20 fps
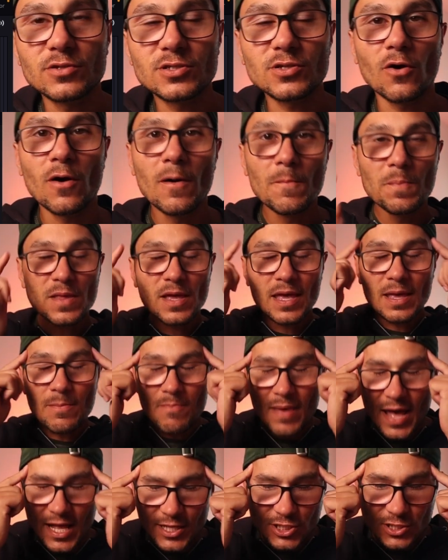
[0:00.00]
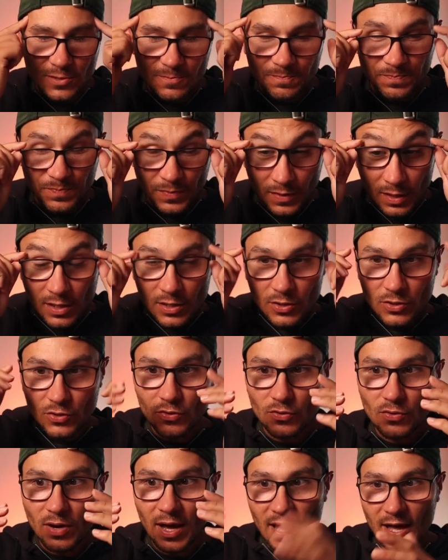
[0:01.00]
So imagine
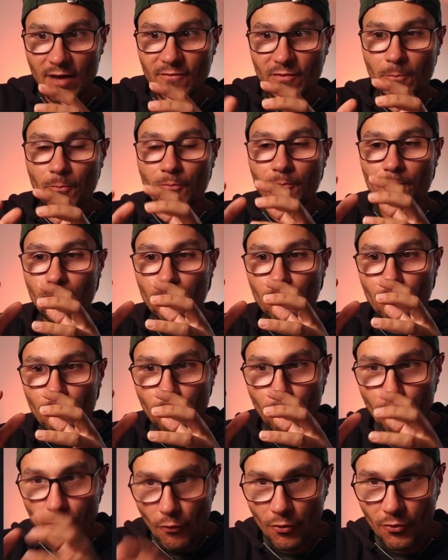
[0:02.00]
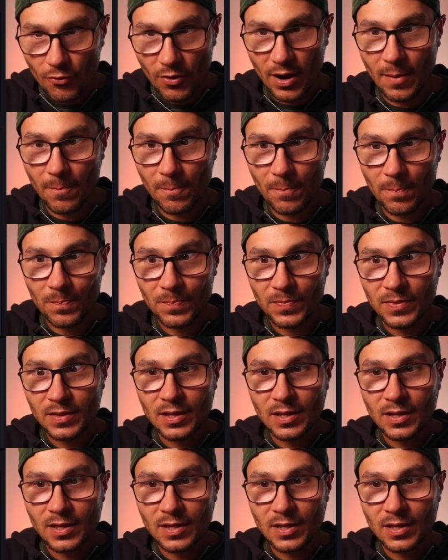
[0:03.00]
you have a program